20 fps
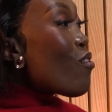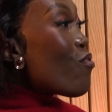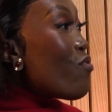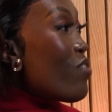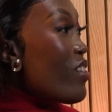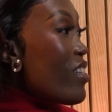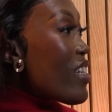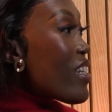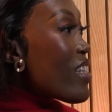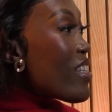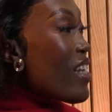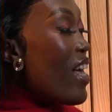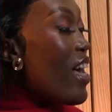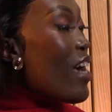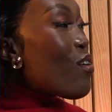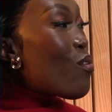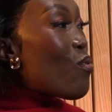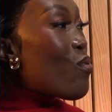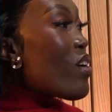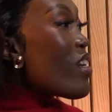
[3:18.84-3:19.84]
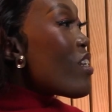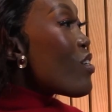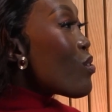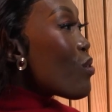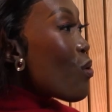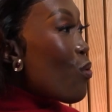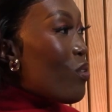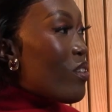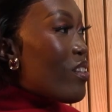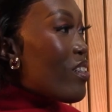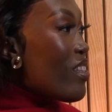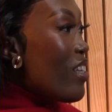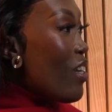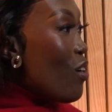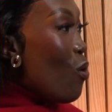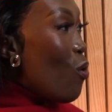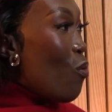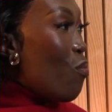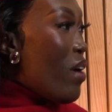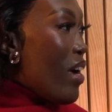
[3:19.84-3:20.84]
of physics, I had already sold that
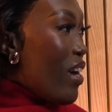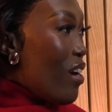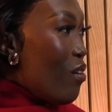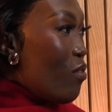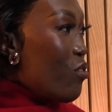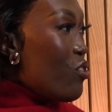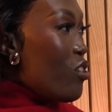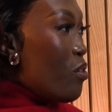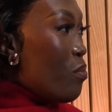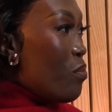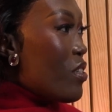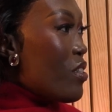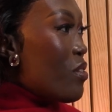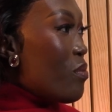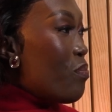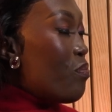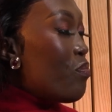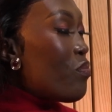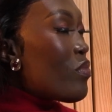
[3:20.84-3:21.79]
whole packet of chips.